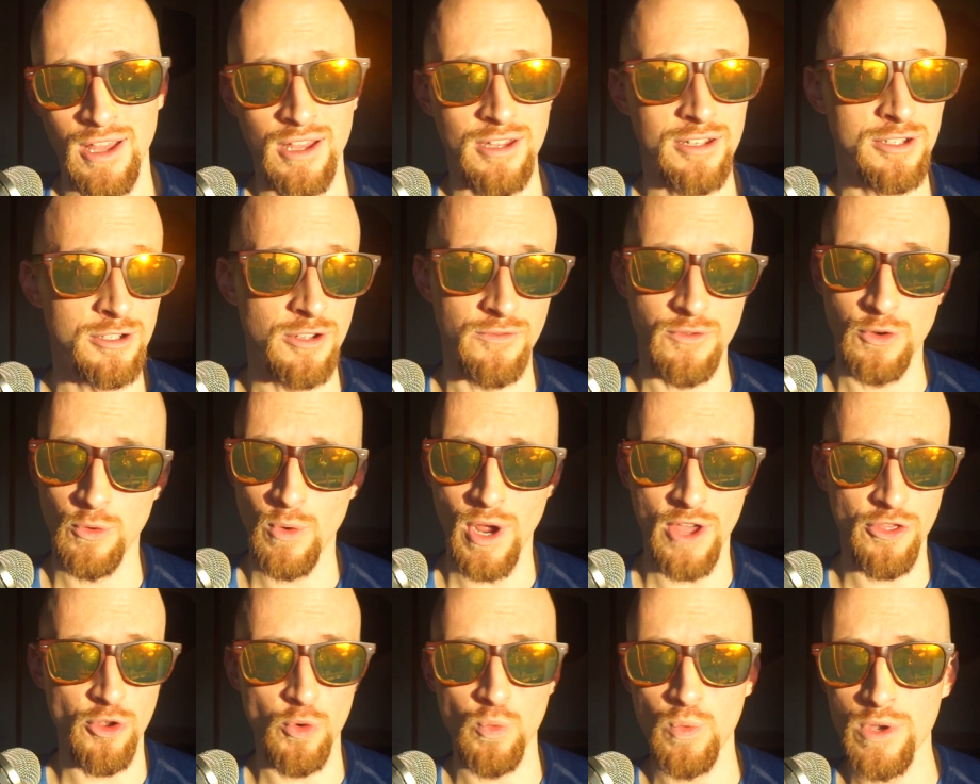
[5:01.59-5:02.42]
So if you'd
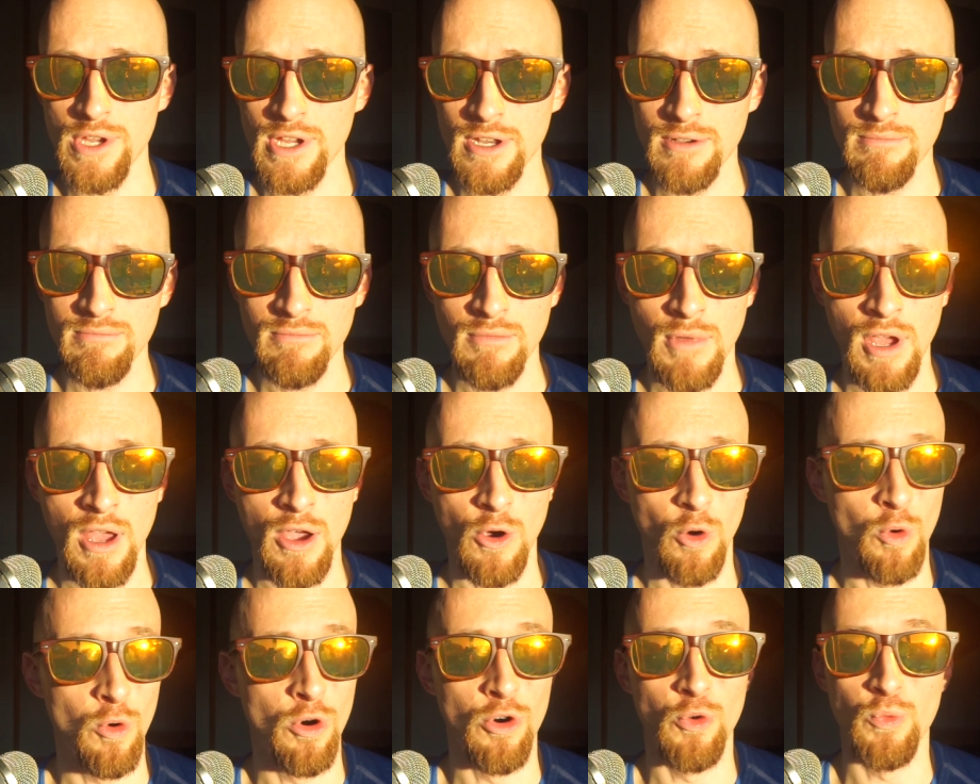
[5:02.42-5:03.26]
rather read
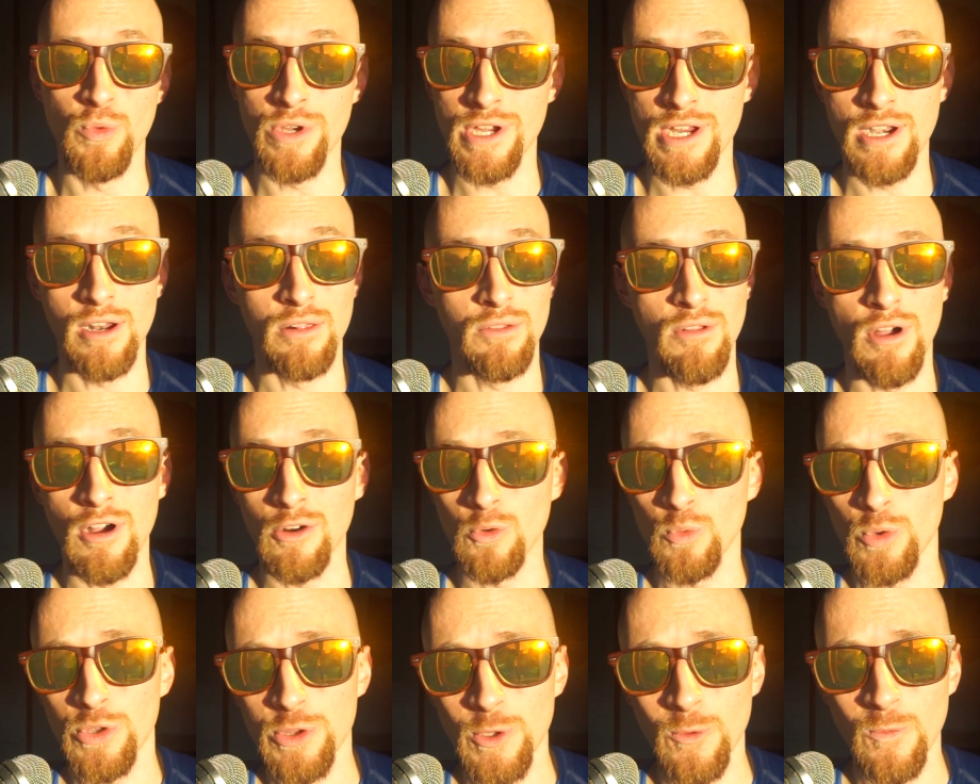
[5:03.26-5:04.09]
or read
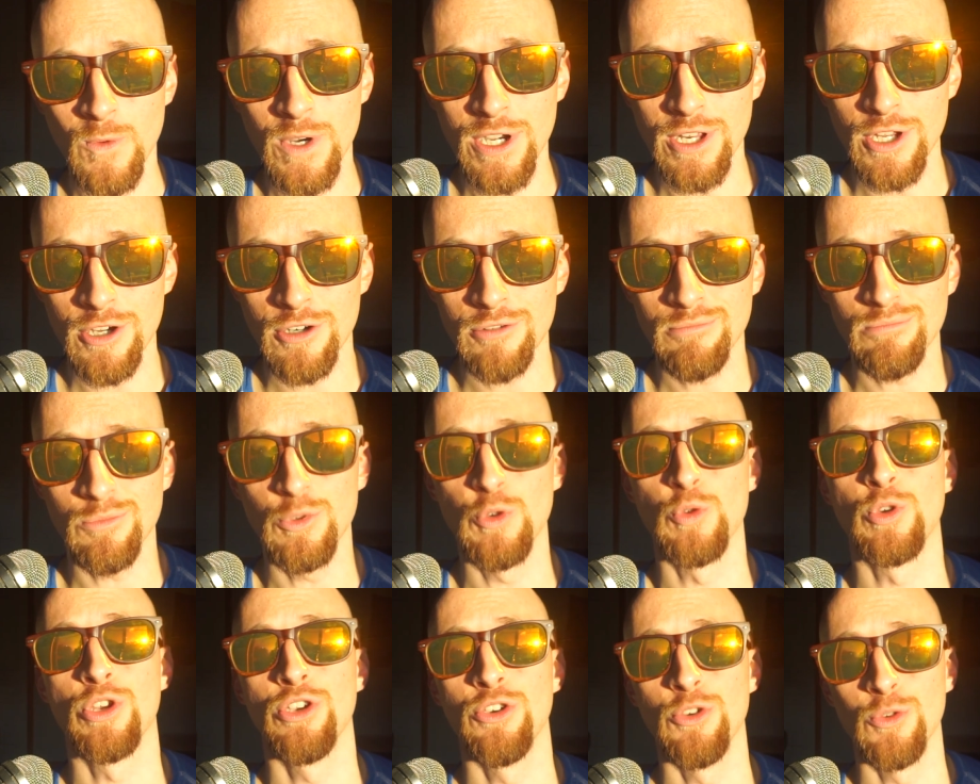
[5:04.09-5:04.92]
along with the video,
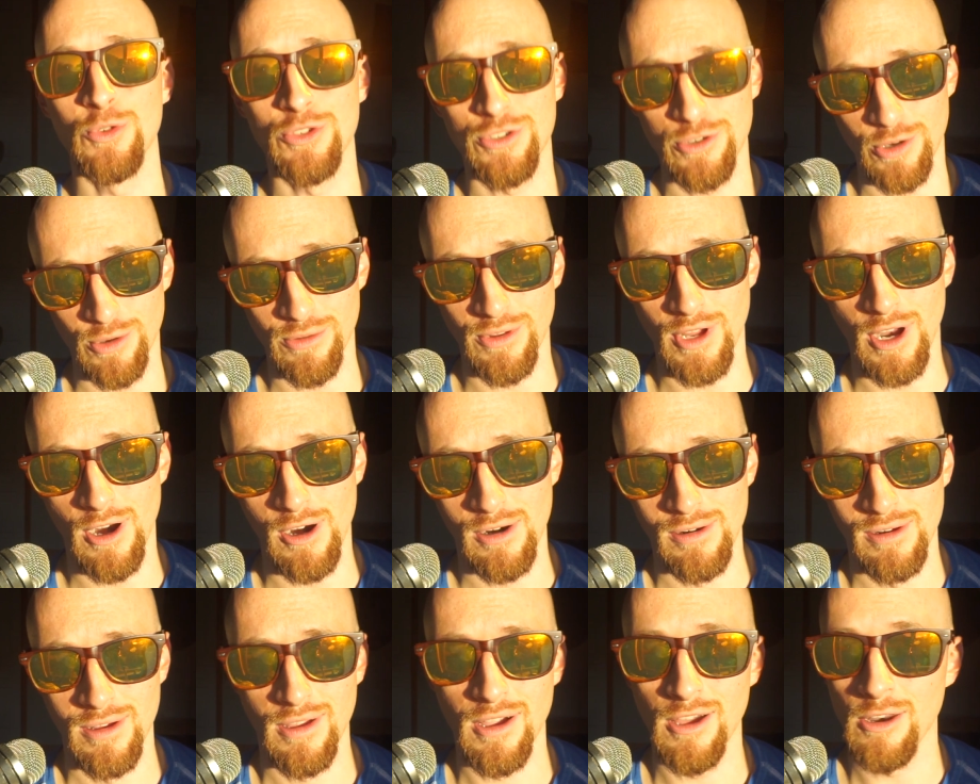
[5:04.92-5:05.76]
you can do so
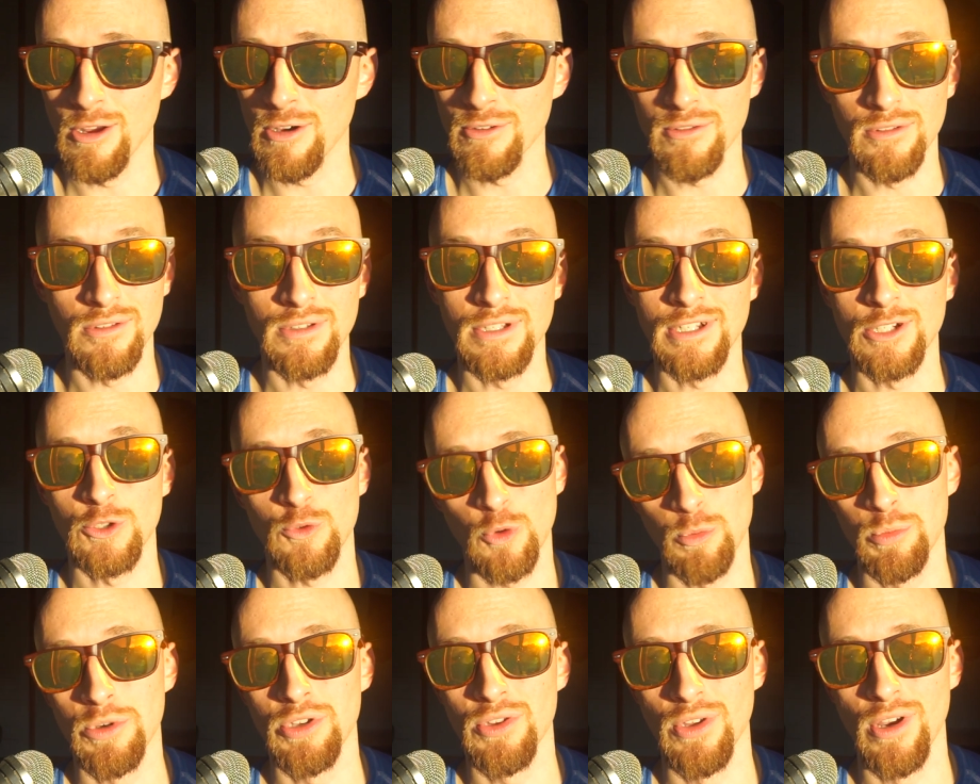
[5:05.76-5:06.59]
there, and all the links
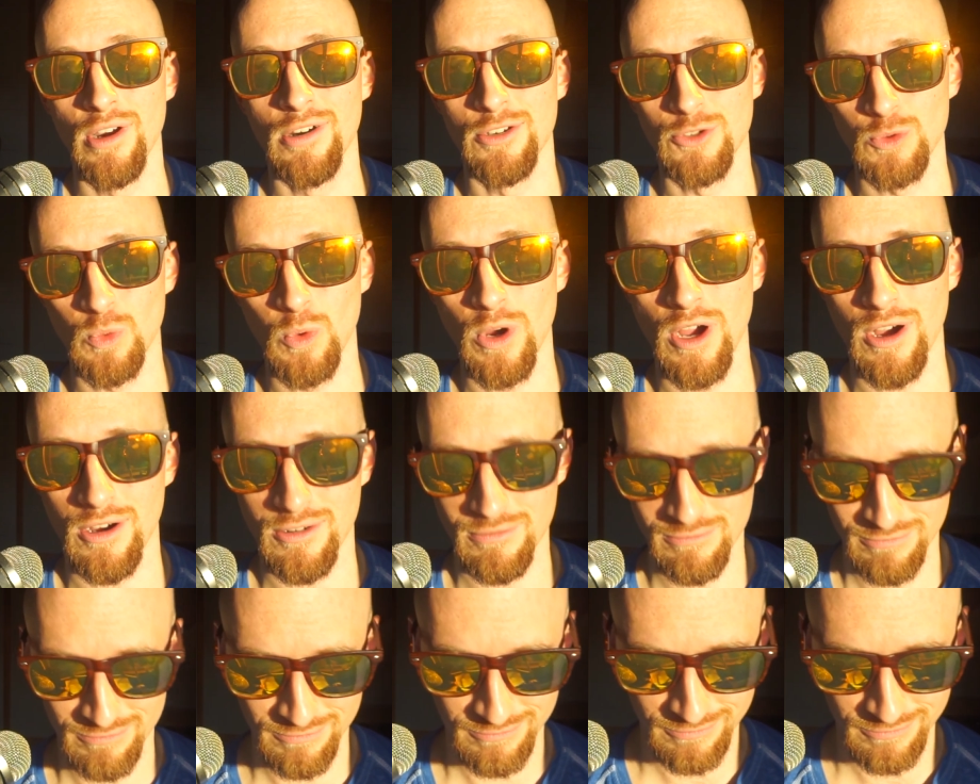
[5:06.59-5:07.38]
will be there as well.